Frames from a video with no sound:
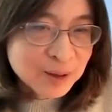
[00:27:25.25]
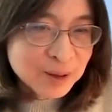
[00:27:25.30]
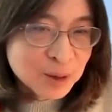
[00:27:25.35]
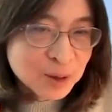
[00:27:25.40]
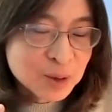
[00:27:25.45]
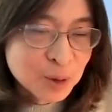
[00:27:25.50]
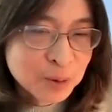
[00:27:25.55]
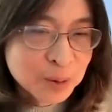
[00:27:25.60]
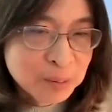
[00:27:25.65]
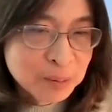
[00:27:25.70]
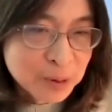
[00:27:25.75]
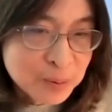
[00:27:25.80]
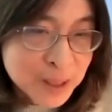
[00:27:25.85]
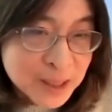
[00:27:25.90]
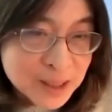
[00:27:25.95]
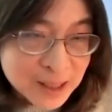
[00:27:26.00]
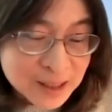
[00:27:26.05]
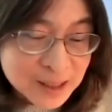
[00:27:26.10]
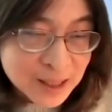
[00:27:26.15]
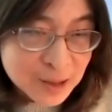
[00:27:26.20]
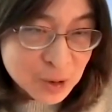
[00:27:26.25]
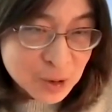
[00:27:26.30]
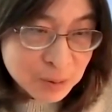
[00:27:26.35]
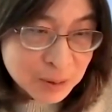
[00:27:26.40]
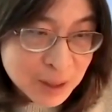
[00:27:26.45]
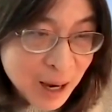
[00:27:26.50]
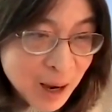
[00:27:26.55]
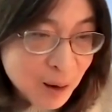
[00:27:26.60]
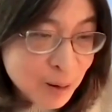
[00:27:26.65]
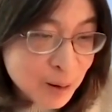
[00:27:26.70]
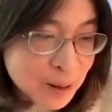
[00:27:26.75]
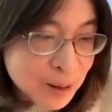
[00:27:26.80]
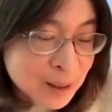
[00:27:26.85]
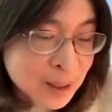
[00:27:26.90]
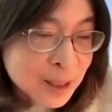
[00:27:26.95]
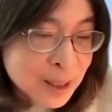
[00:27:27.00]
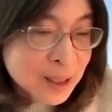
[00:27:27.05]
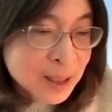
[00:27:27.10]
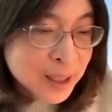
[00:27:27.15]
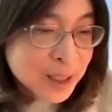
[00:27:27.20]
There's going to be residential tower
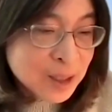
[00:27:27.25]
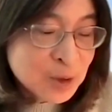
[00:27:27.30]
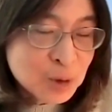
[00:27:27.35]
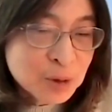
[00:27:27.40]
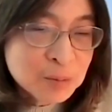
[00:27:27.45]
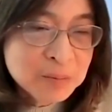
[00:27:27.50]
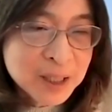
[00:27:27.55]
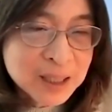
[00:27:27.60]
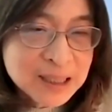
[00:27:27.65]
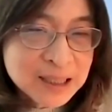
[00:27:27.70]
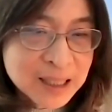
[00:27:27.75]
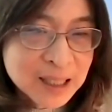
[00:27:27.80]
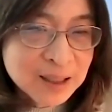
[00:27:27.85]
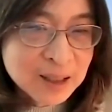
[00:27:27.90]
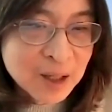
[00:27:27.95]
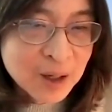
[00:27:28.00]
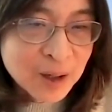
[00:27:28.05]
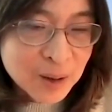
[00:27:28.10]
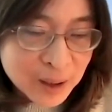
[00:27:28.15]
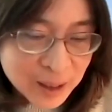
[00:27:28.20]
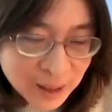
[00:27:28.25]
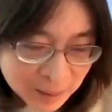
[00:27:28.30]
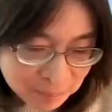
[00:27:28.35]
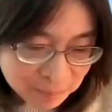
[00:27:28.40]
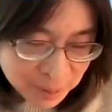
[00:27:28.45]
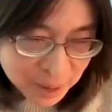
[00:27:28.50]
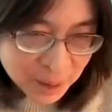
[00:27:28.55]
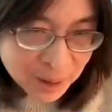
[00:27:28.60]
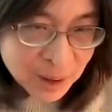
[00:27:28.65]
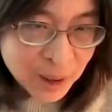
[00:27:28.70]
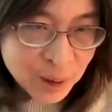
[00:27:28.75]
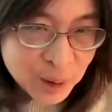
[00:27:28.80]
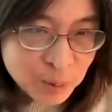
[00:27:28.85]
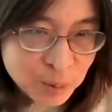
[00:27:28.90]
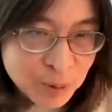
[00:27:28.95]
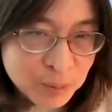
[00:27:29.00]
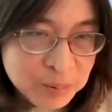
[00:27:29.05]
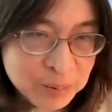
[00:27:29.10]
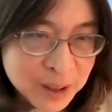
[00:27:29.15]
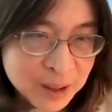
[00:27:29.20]
intermixing there, and below
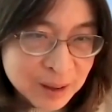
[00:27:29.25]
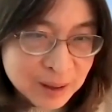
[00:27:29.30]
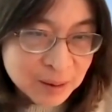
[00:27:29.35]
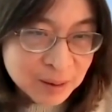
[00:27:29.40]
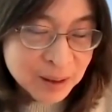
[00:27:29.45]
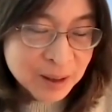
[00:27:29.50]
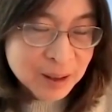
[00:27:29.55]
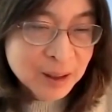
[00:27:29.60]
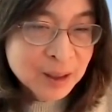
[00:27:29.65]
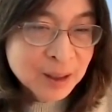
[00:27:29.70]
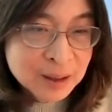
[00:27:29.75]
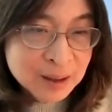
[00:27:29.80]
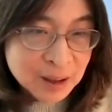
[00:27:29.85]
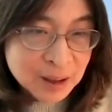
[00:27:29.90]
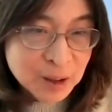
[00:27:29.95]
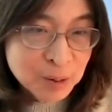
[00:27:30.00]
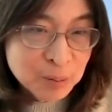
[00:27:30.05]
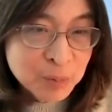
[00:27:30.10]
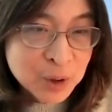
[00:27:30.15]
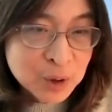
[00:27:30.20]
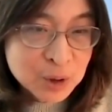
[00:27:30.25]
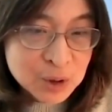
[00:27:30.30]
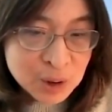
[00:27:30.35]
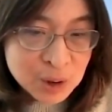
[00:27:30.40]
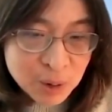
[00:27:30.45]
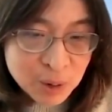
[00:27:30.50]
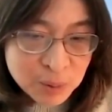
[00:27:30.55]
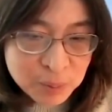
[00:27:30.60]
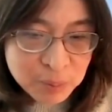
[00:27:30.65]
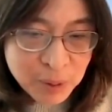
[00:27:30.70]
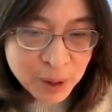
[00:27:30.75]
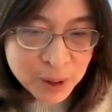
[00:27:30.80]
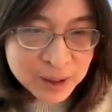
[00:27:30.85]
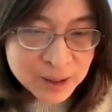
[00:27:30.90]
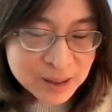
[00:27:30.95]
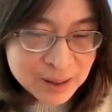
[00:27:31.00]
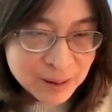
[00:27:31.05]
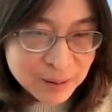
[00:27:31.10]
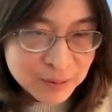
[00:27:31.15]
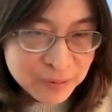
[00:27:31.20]
will be the commercial
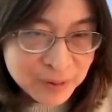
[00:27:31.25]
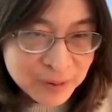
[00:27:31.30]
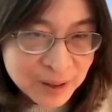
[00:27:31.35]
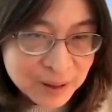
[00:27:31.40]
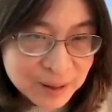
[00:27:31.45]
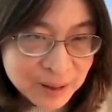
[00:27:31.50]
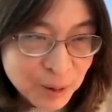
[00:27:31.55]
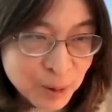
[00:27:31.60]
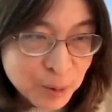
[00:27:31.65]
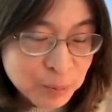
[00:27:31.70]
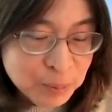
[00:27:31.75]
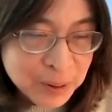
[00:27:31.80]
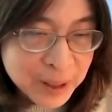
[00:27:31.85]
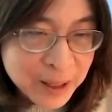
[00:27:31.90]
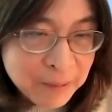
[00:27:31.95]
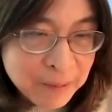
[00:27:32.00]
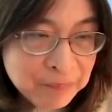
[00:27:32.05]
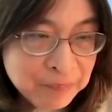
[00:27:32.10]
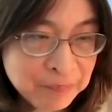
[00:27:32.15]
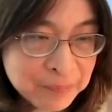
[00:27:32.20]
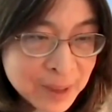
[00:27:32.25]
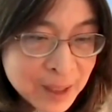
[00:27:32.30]
parts of the whole plan.